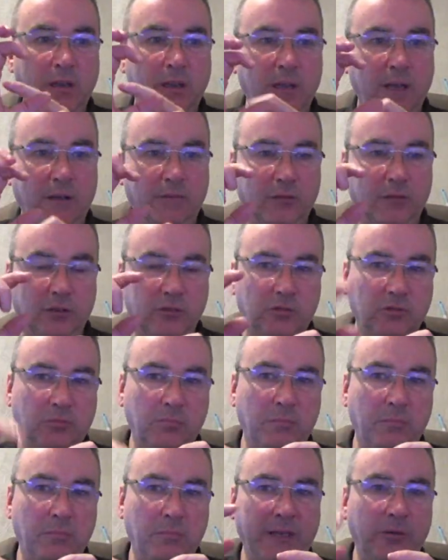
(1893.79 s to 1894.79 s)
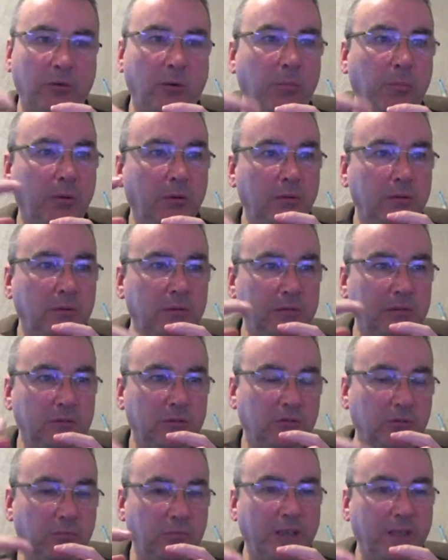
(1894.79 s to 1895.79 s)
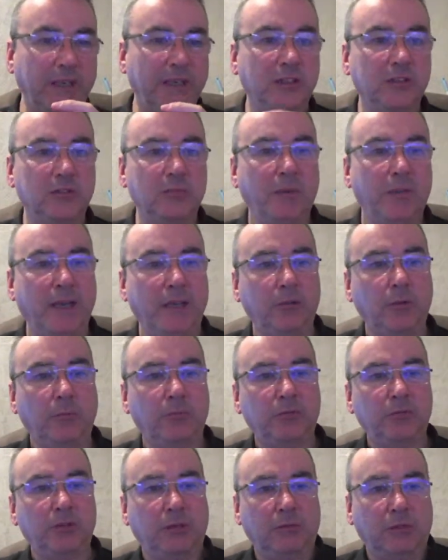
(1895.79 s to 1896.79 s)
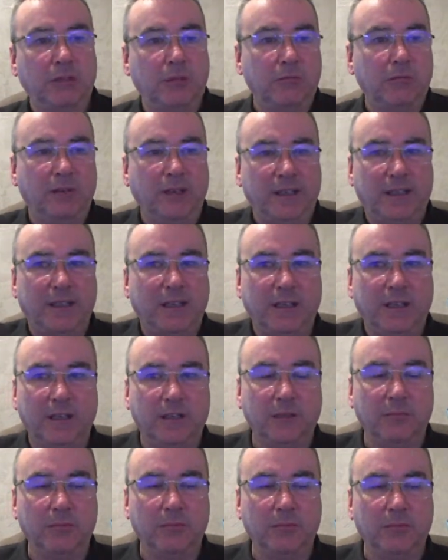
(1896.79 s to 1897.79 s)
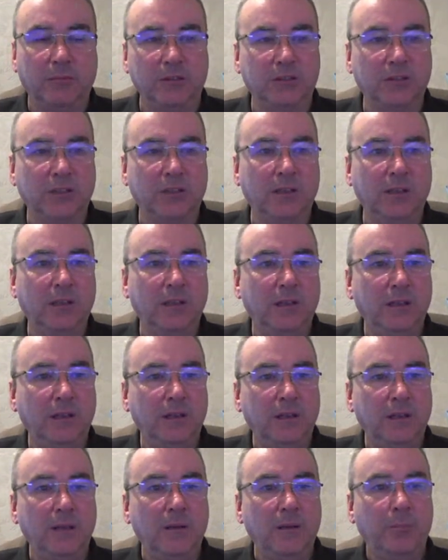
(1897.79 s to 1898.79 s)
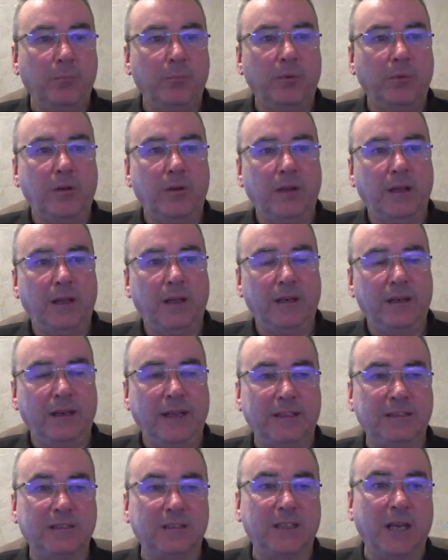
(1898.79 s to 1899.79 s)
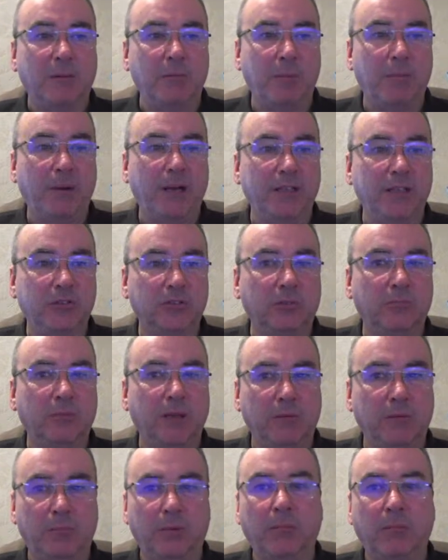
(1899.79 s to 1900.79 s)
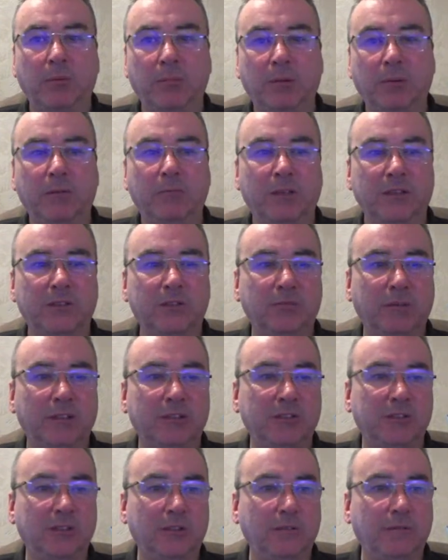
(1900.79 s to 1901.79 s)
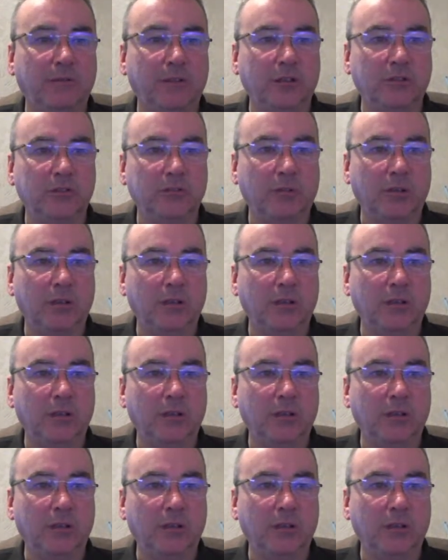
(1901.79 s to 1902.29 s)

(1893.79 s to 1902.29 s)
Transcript: I've got some made up, some leaders made up, so I don't need any at the moment. But next time I buy some, I probably will switch to the Fox one.